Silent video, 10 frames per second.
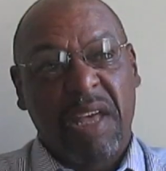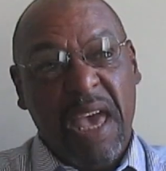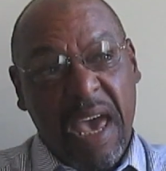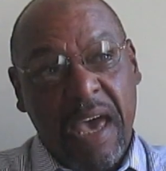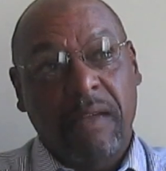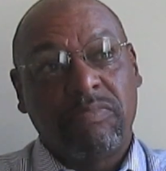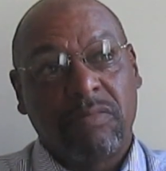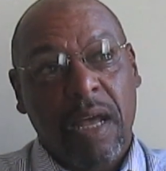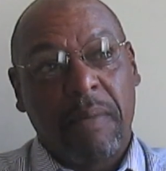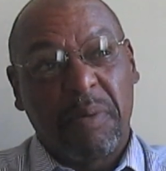Yeah,
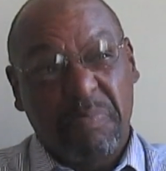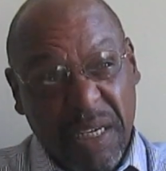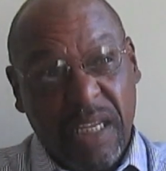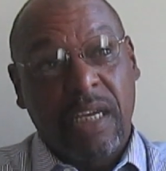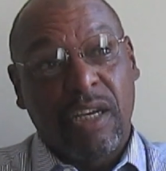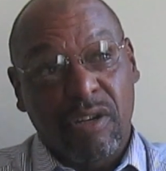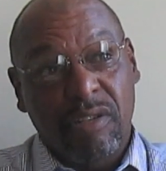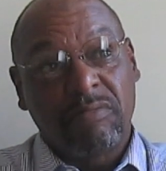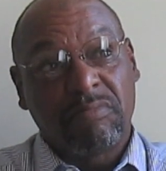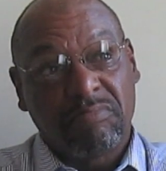I'm a meat eater.
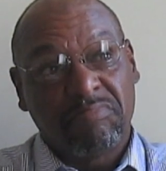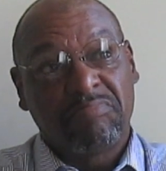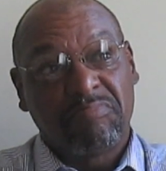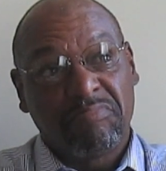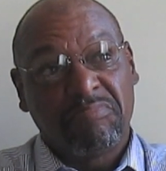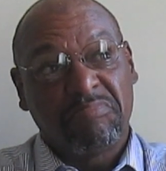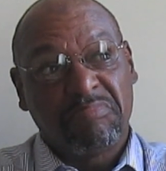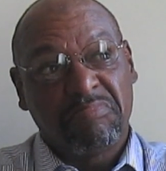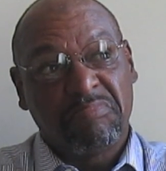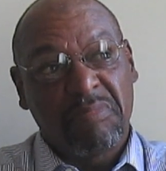
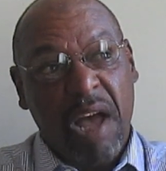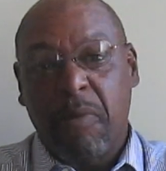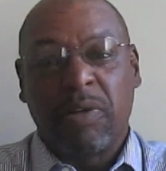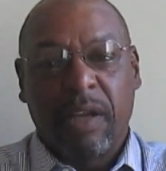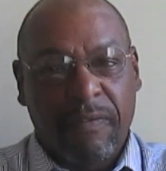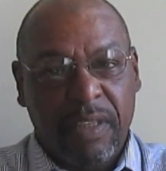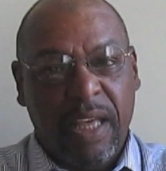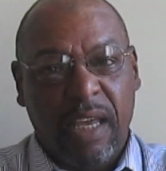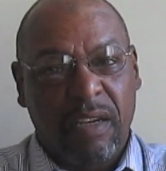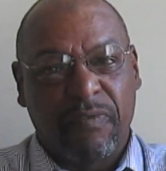I would never
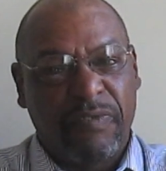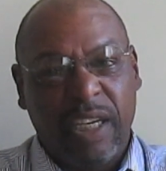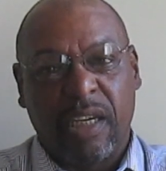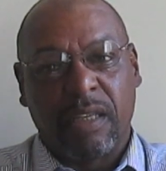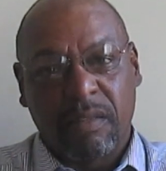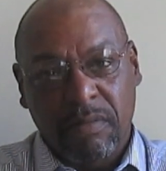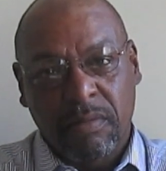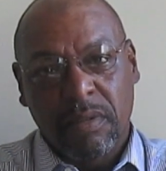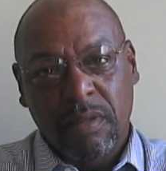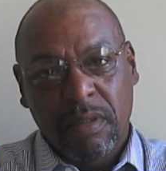date a vegan.
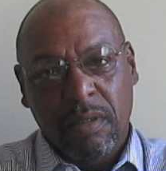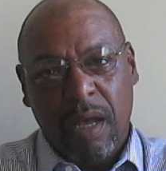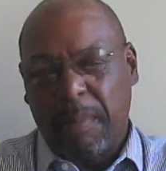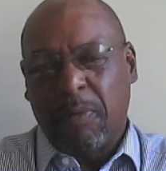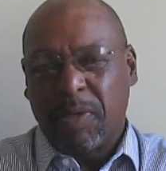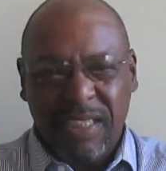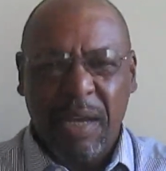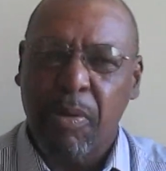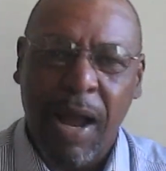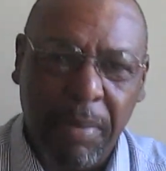I mean, what's
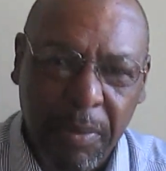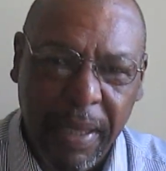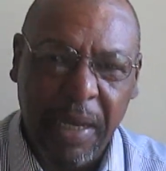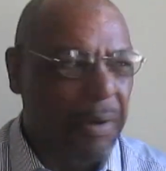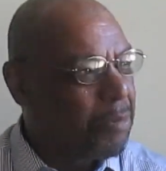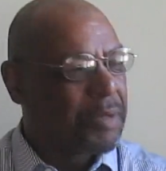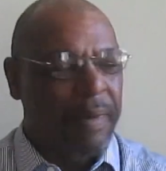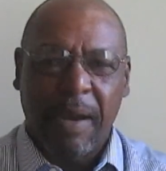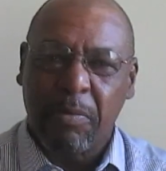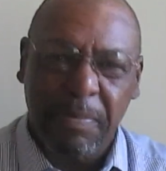their problem anyway? What's the
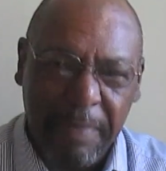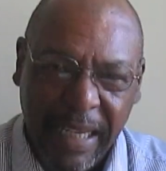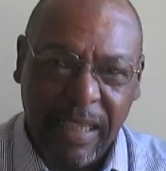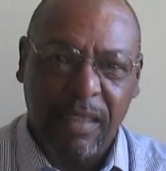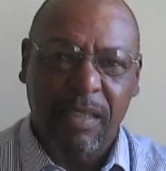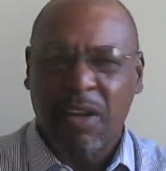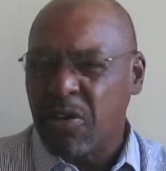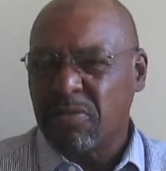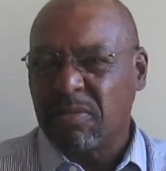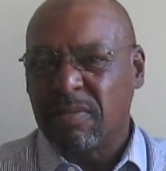matter with me, you
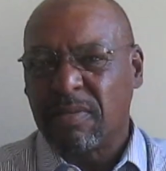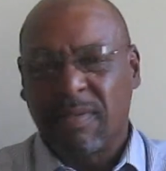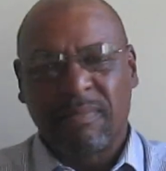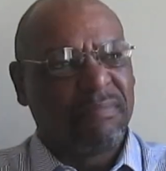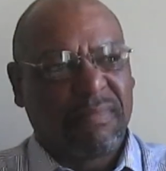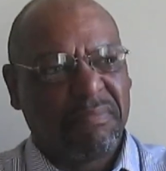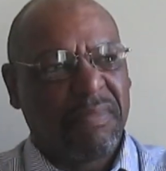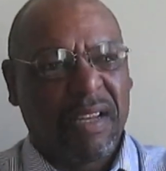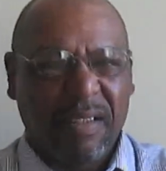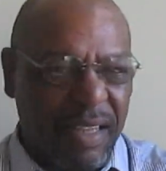
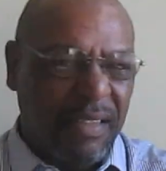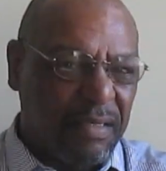know?